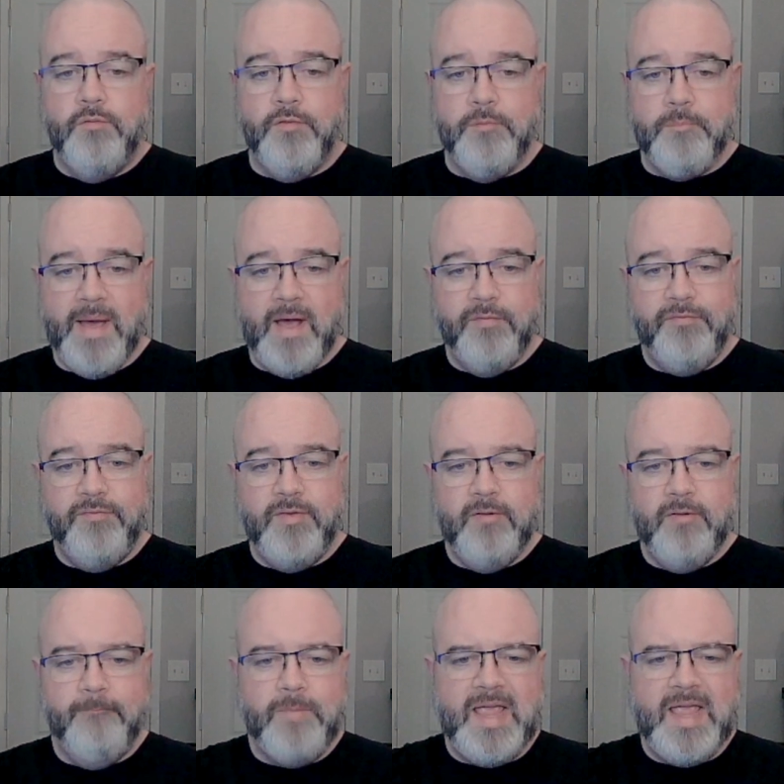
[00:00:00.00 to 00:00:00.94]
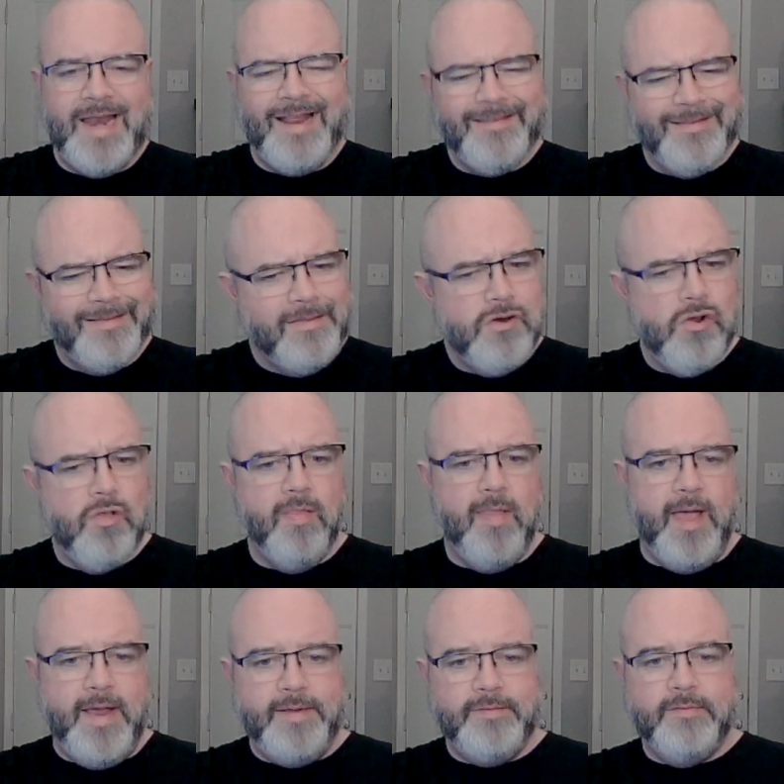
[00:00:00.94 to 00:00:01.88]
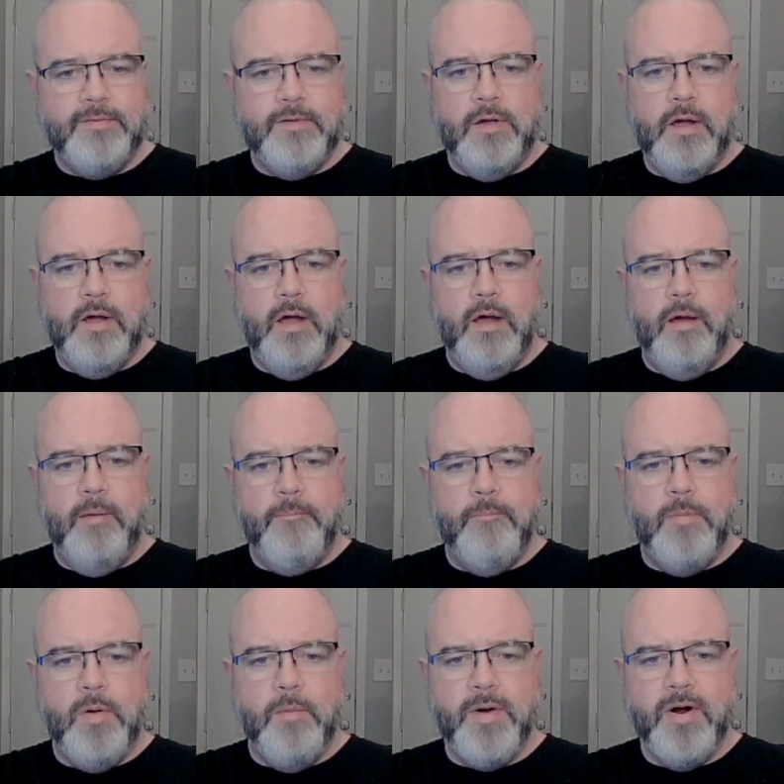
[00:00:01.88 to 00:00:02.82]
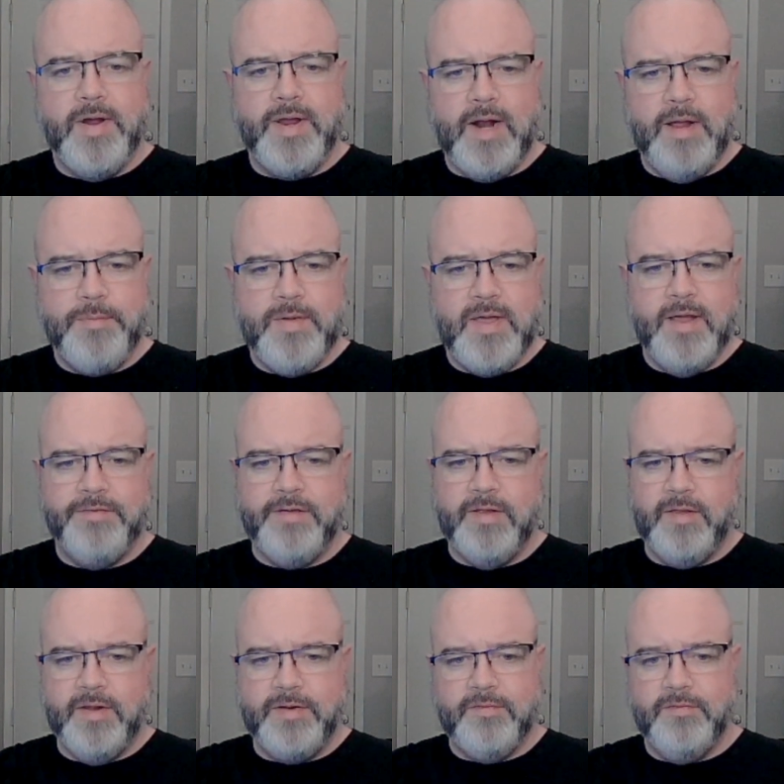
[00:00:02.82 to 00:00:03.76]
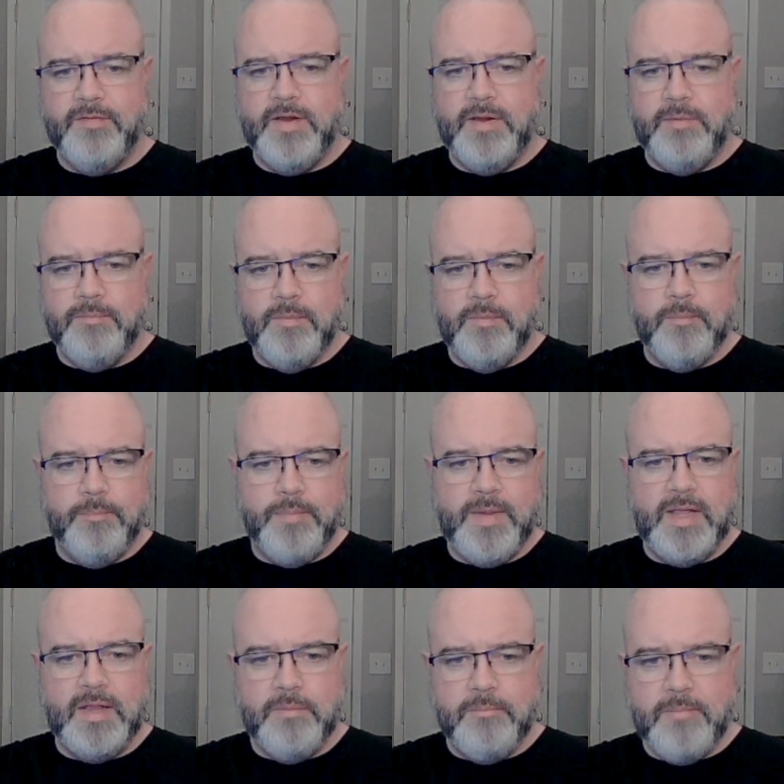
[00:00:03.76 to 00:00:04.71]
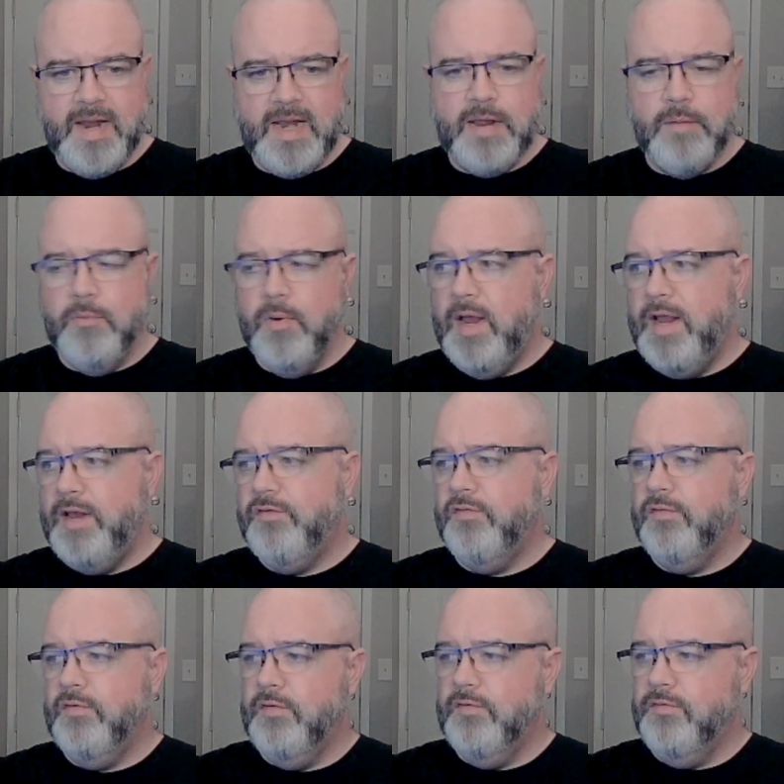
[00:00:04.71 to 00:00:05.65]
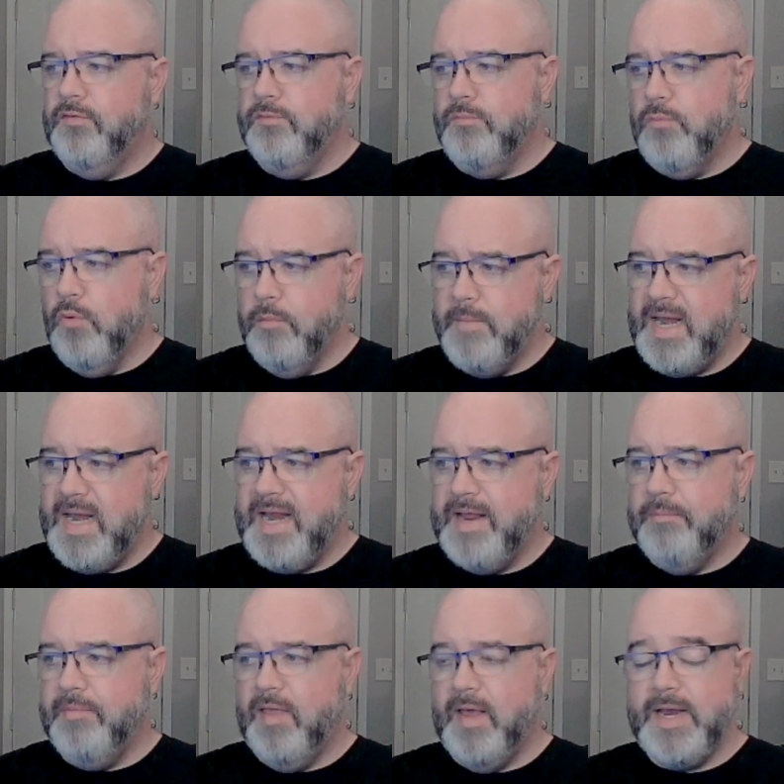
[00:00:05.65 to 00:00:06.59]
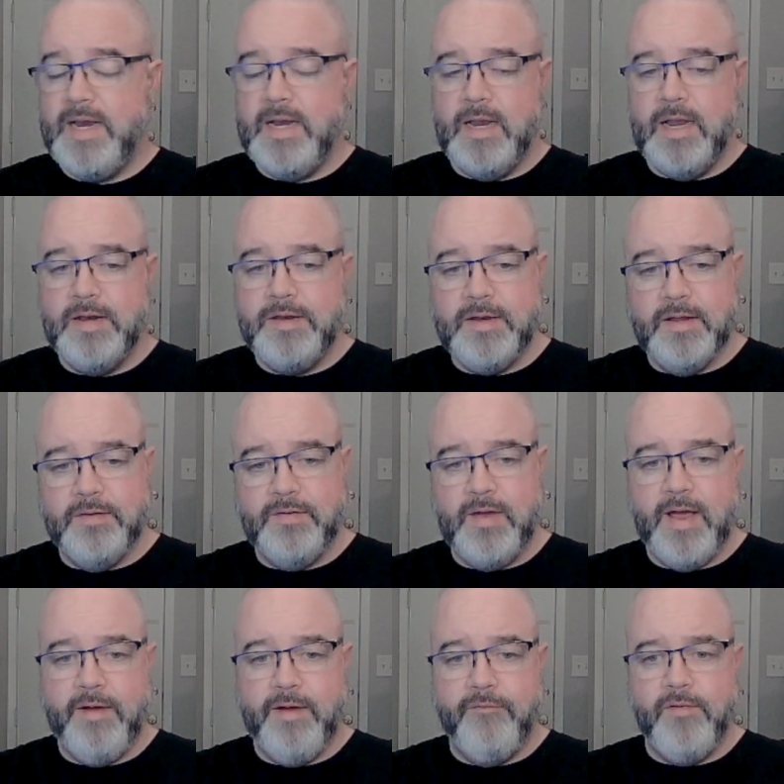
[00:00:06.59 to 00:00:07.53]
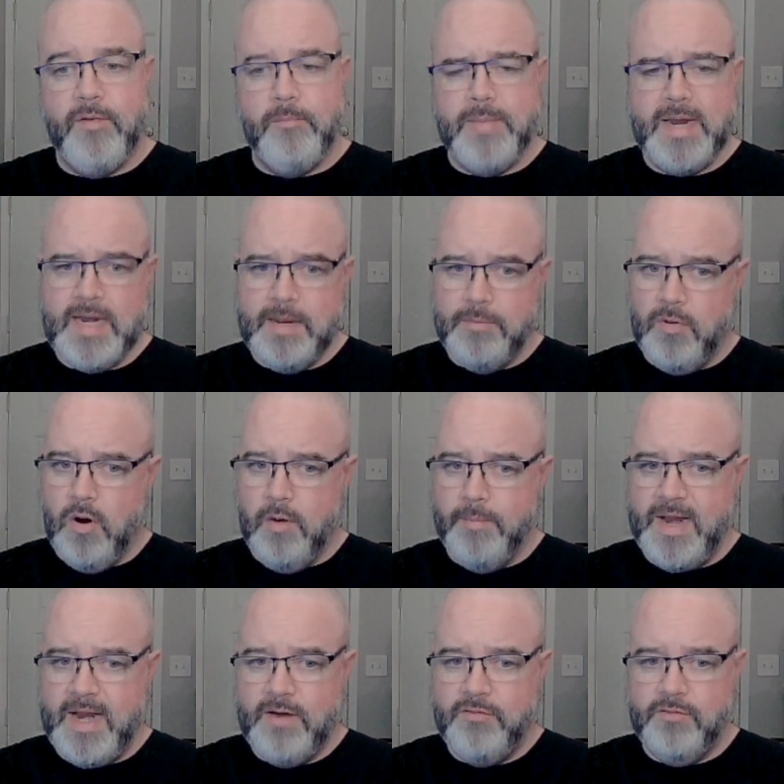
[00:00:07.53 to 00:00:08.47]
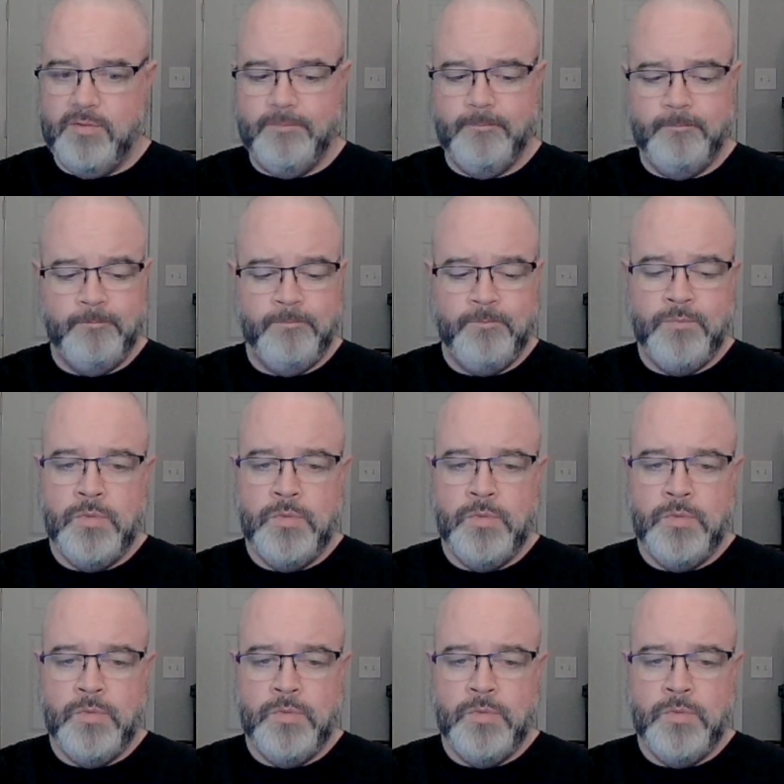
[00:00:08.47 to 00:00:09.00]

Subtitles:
For mouthfeel, it is a little light. American IPAs I like to see be in the medium range. This is more medium light. It does have a medium carbonation.